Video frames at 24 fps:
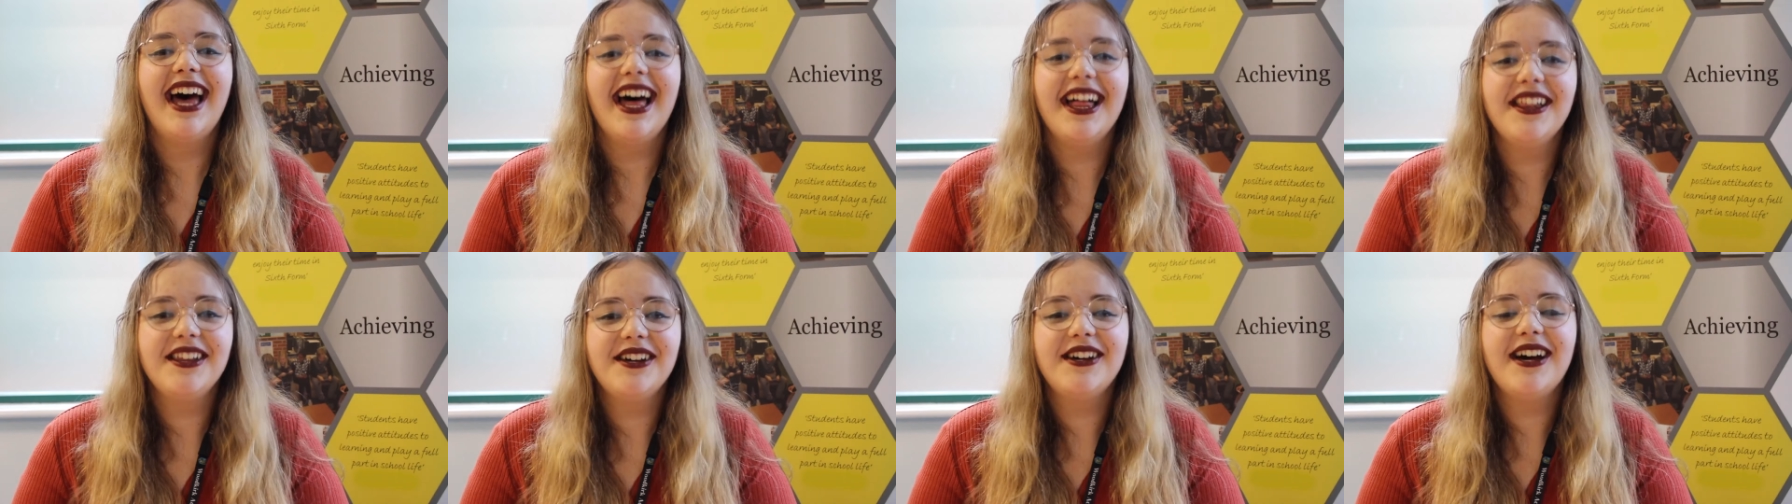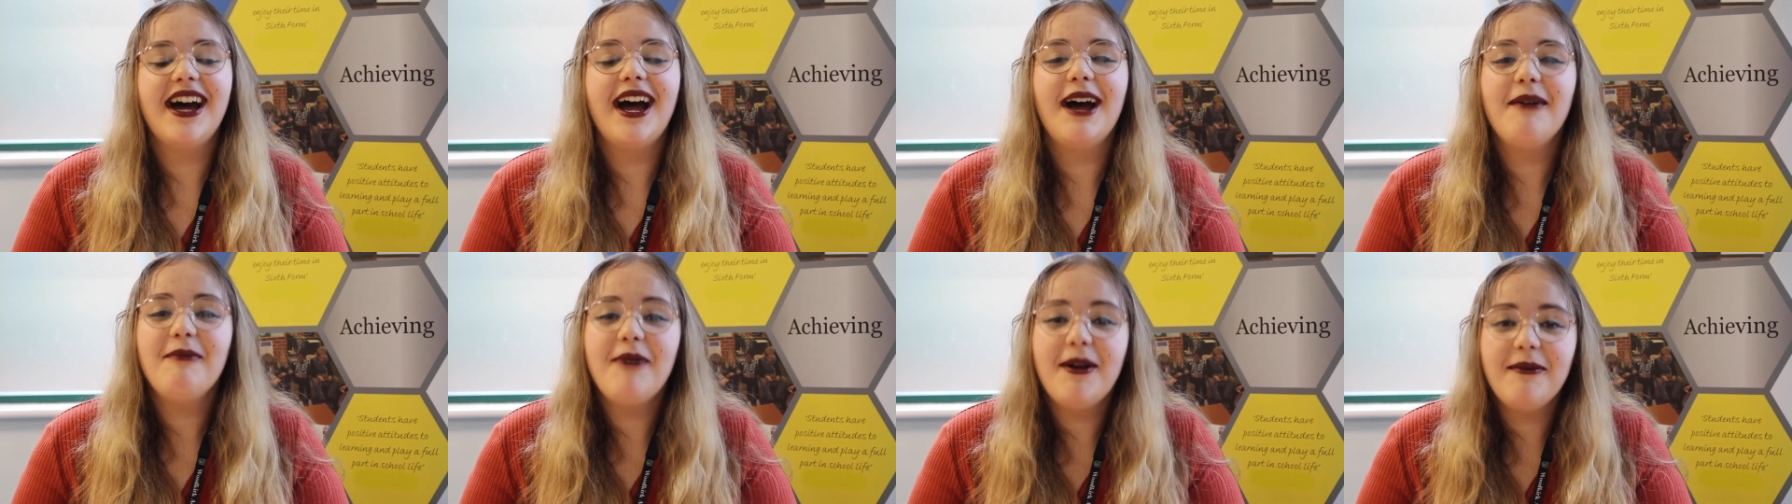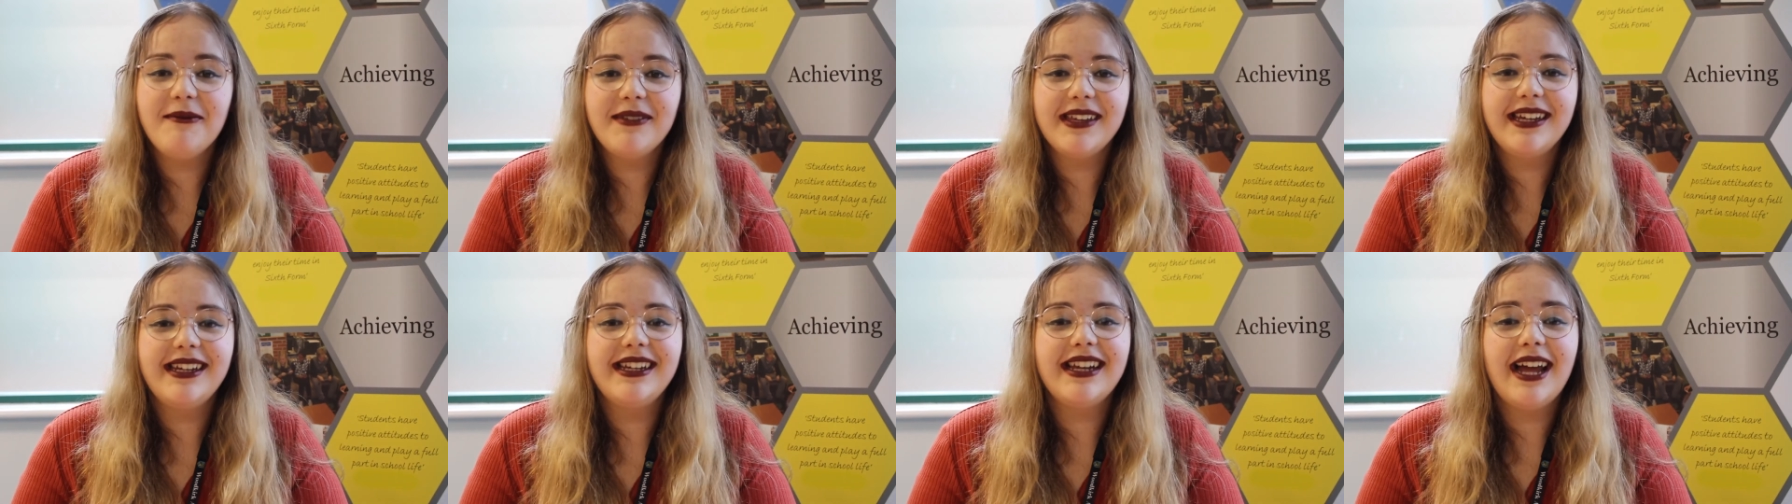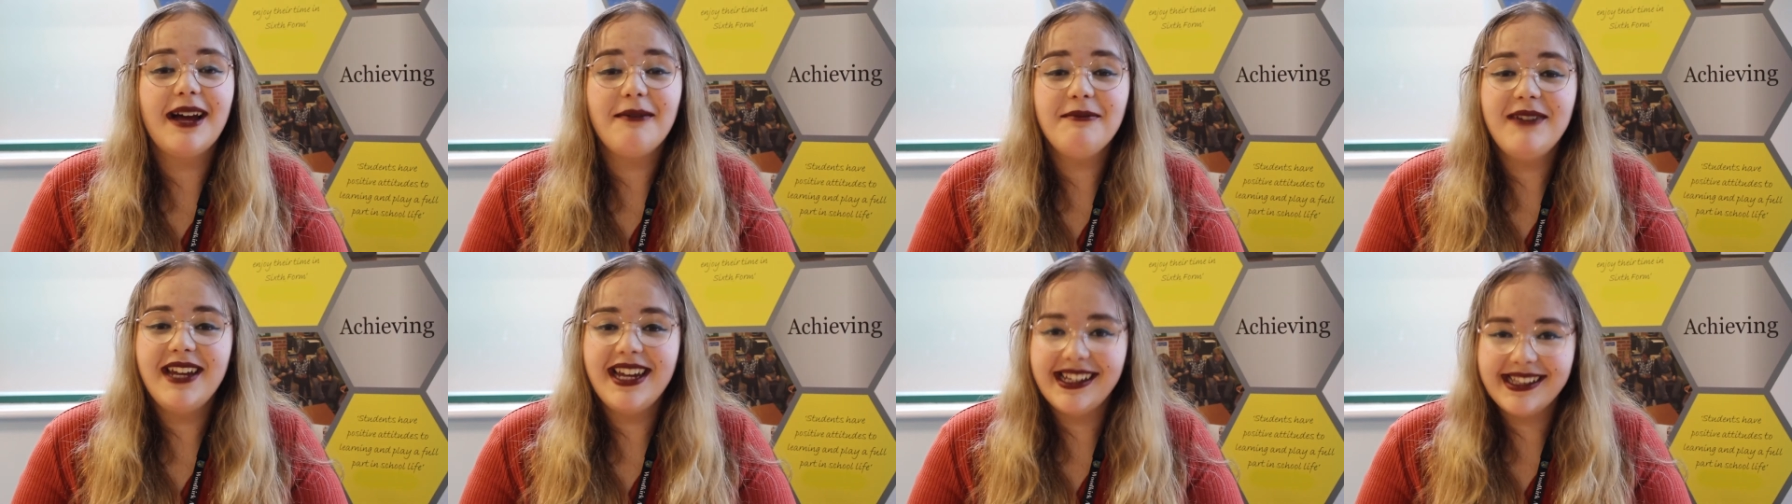Hello, I'm Emily
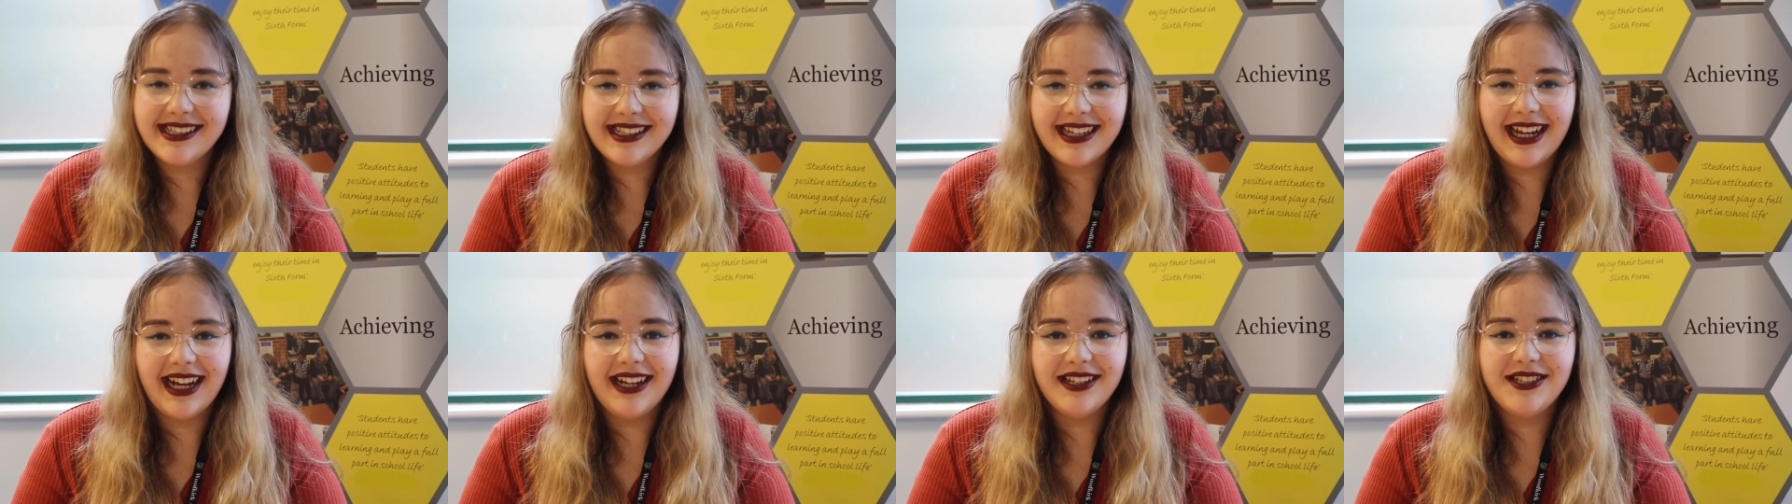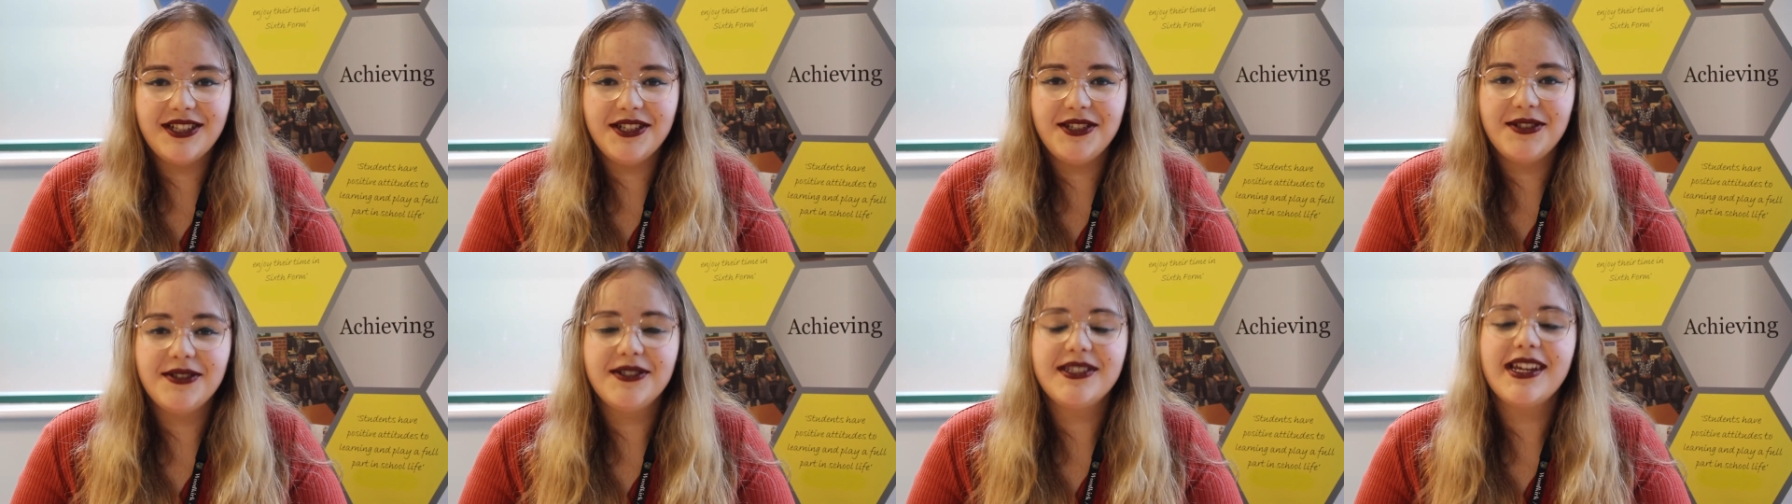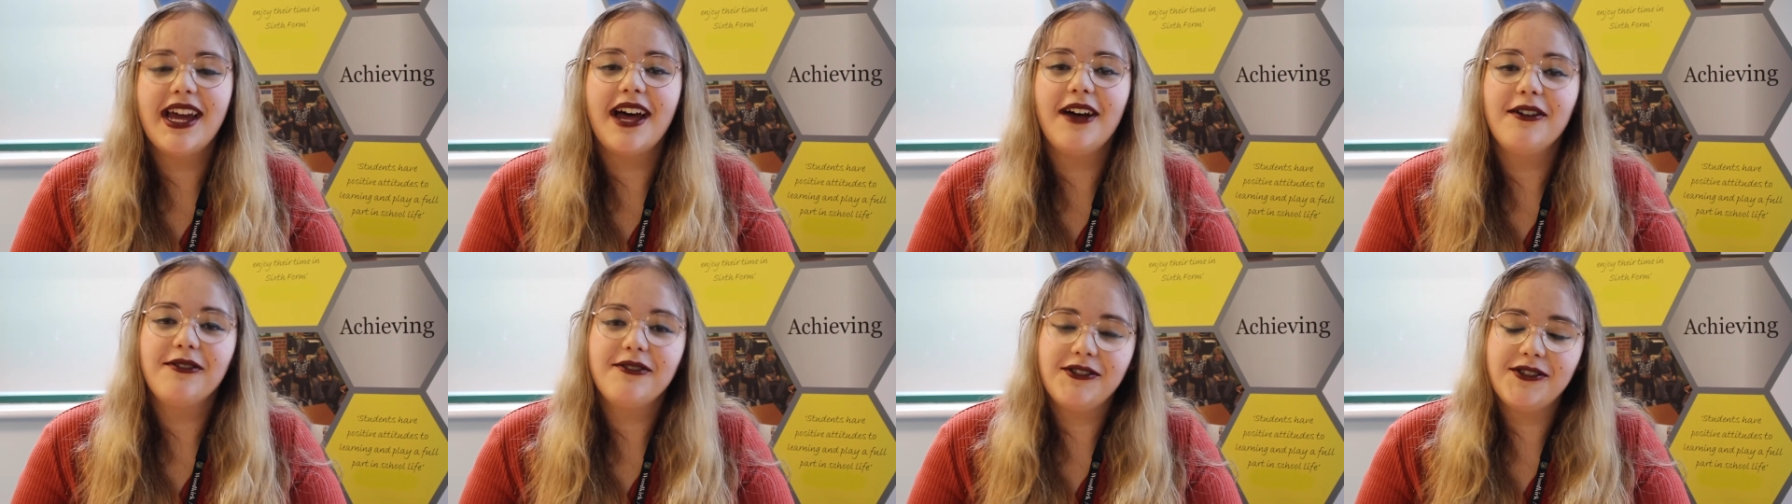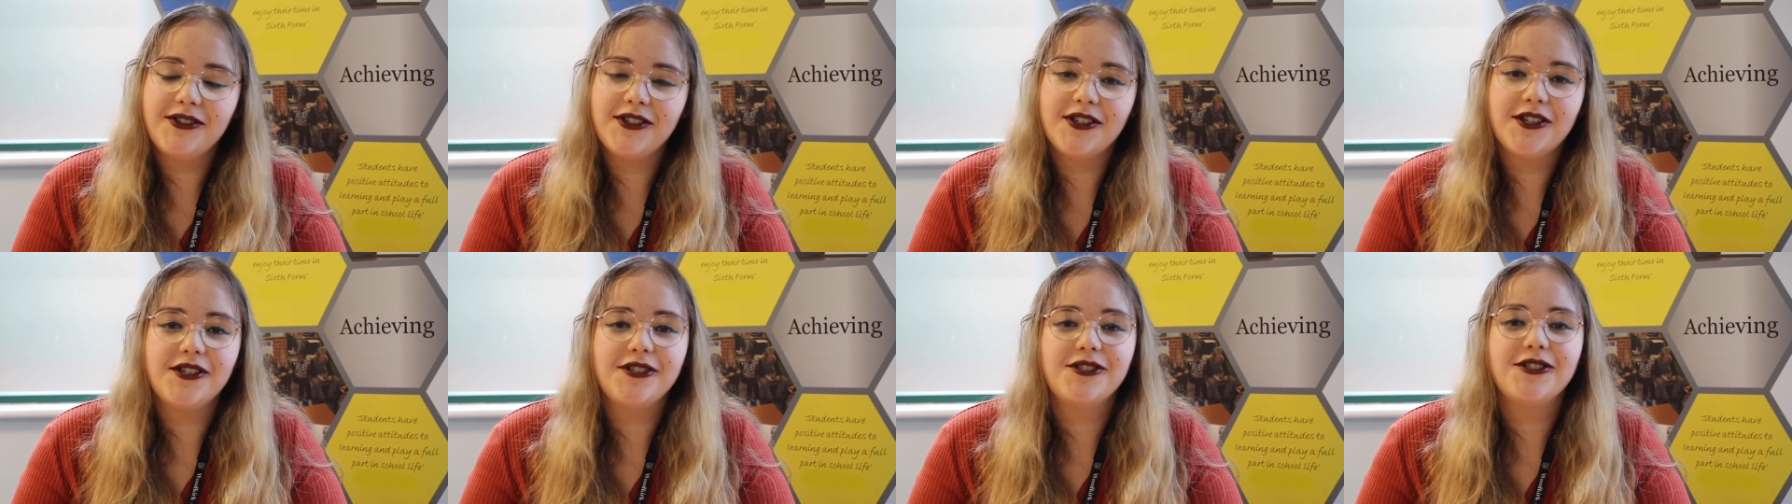and I'm here to guide you to health
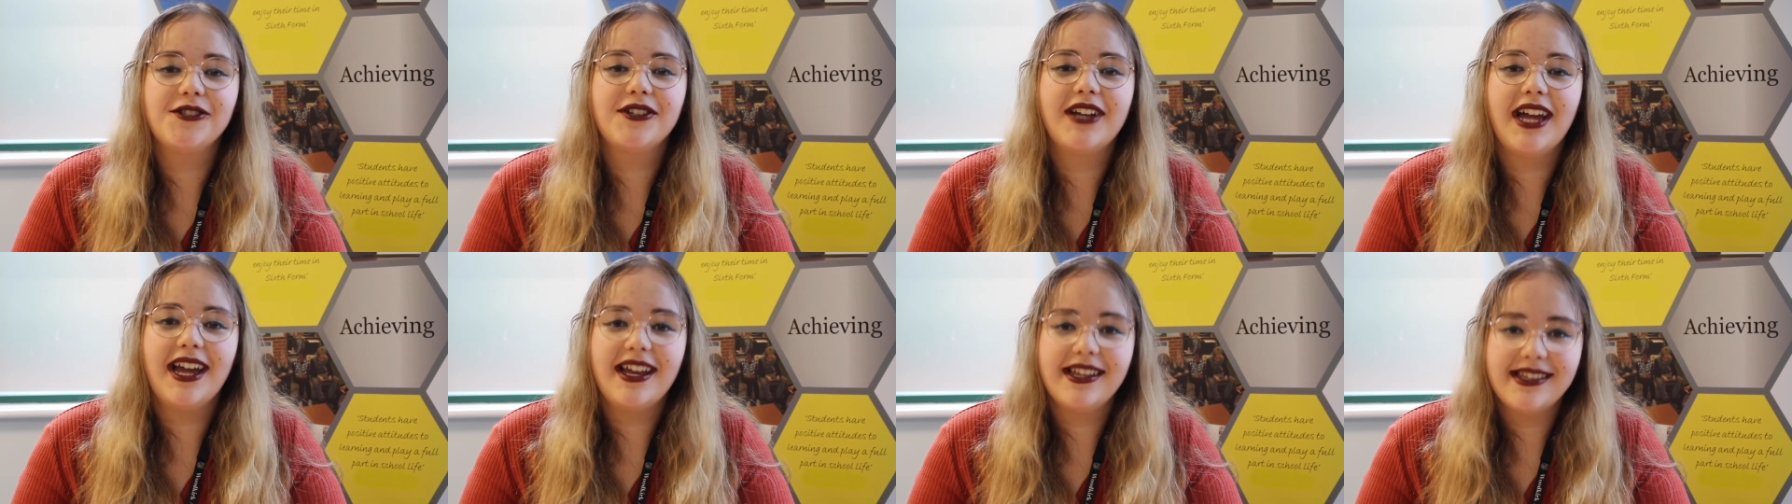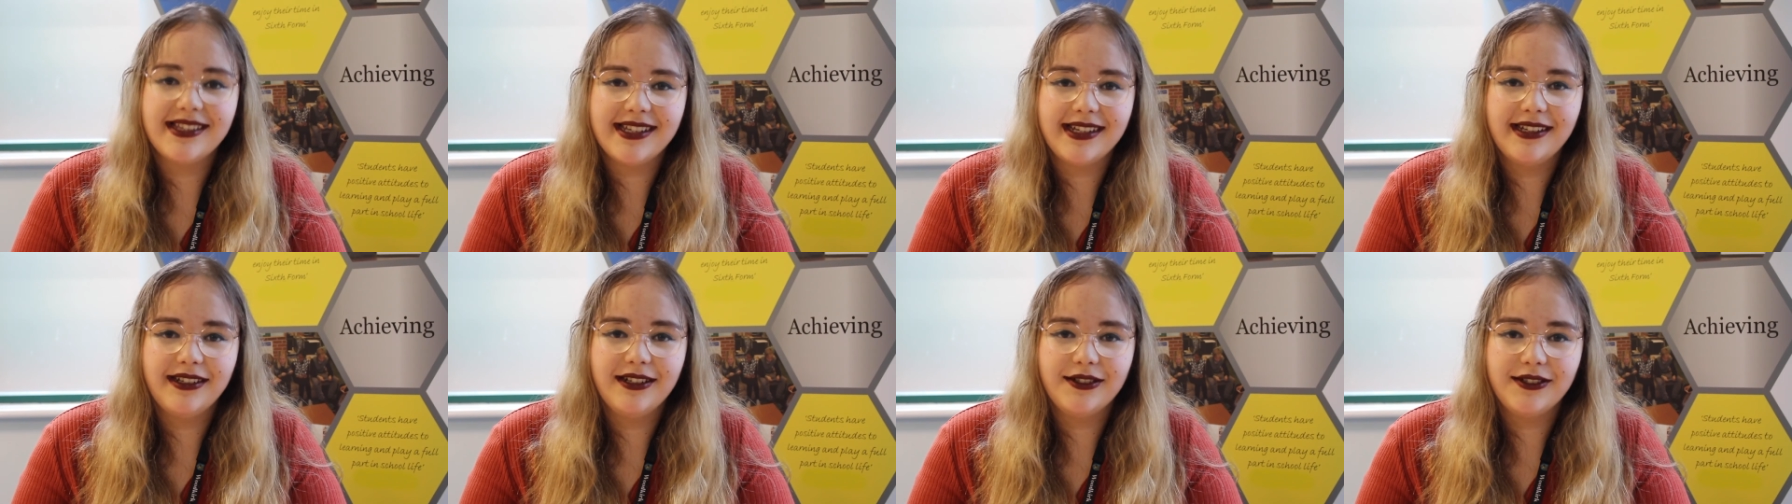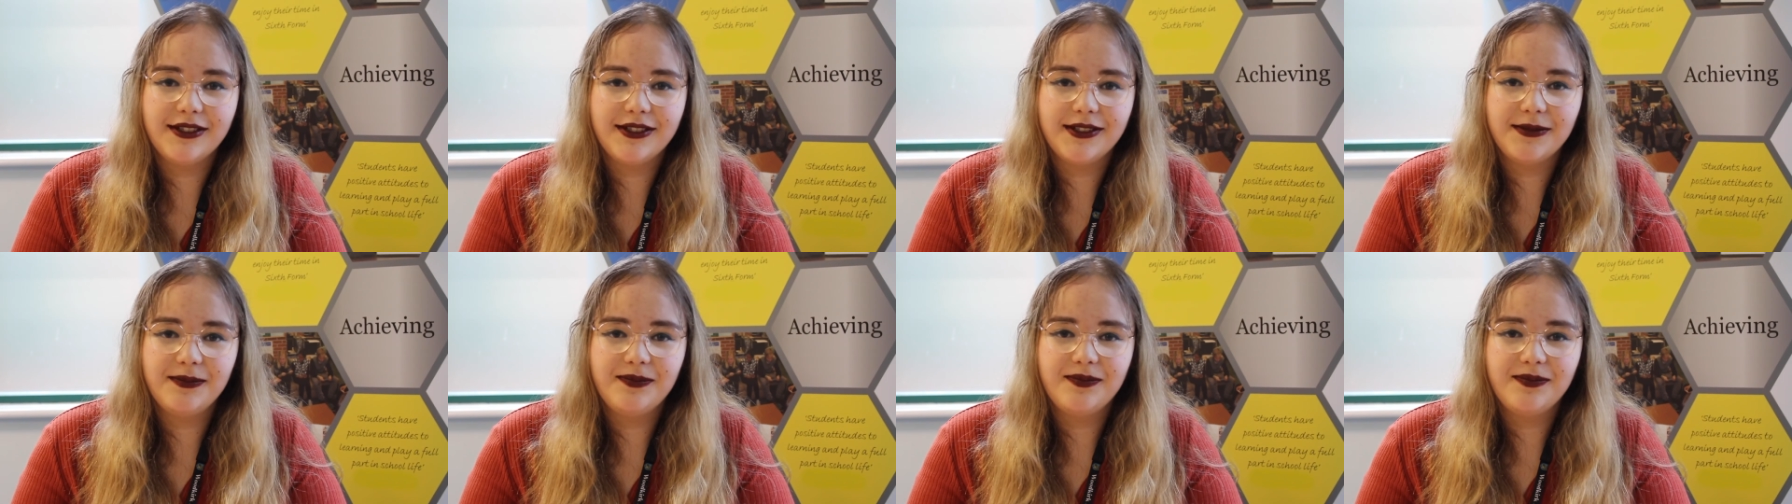and social care signals.